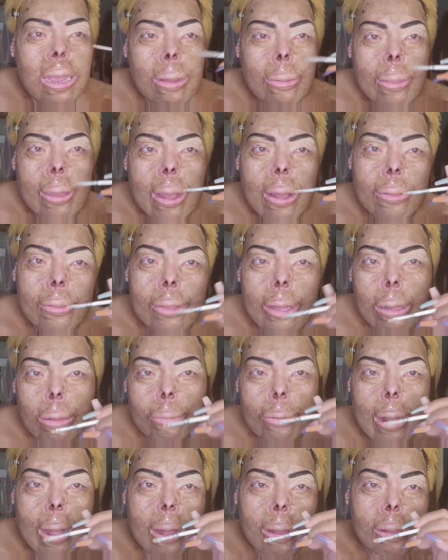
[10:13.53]
about these
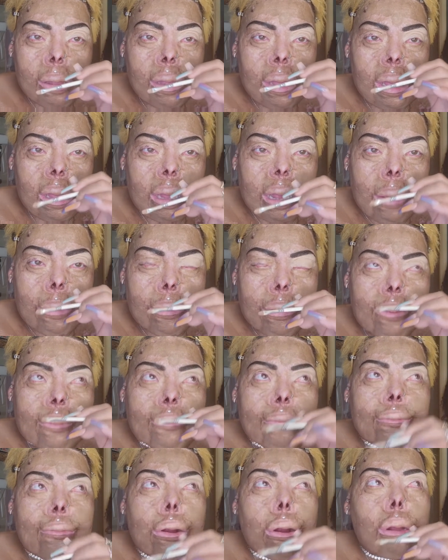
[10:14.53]
brows is they were the
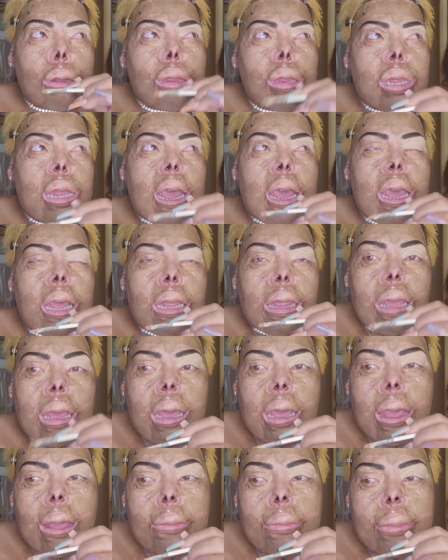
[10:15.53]
first thing that
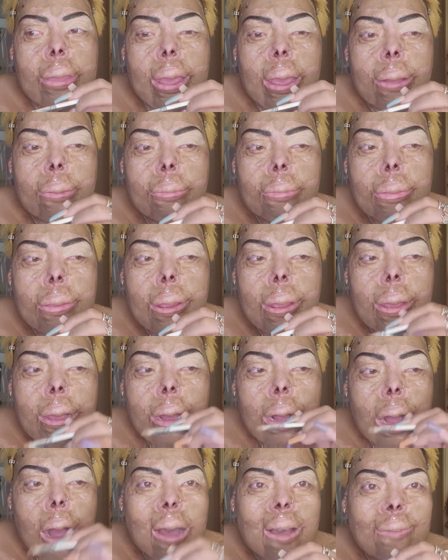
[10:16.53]
gave me
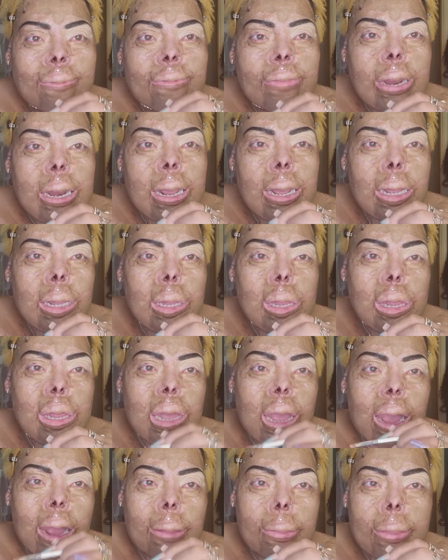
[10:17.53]
confidence
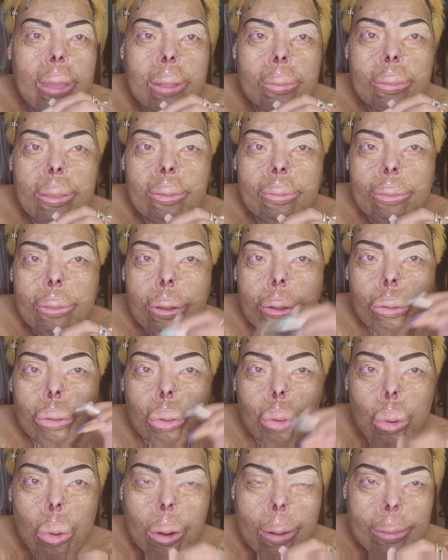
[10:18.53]
and made me feel
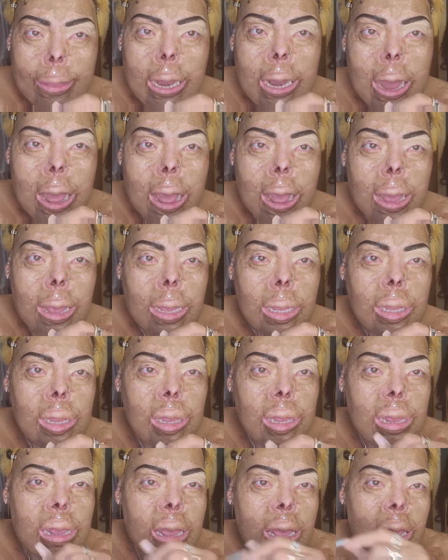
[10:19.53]

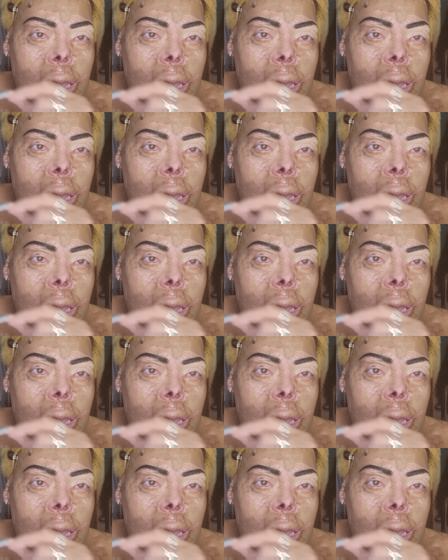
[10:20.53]
normalized